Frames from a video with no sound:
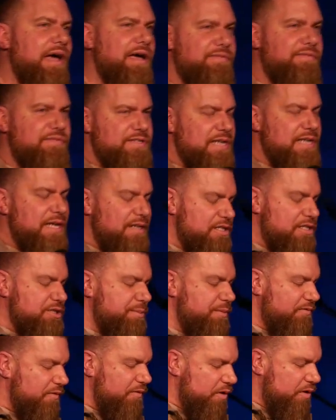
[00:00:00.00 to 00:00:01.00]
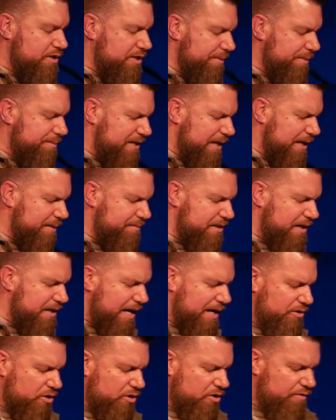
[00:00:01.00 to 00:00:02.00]
I've said this before, sometimes
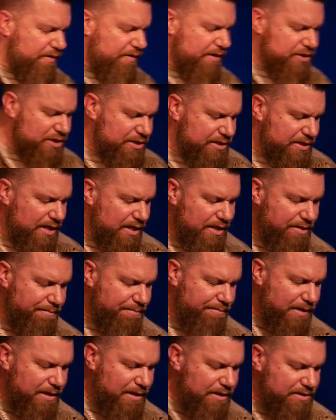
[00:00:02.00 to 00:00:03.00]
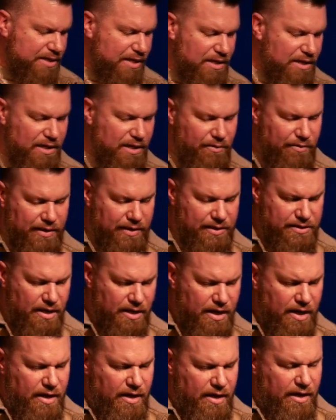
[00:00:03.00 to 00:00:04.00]
I don't know if I should say it, but I'll say it anyways.
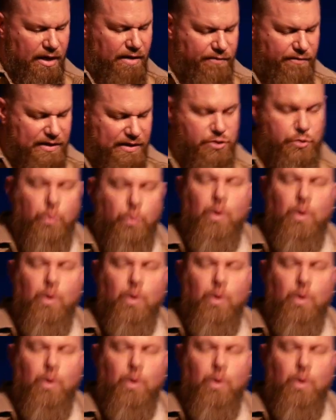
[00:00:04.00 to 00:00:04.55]
If this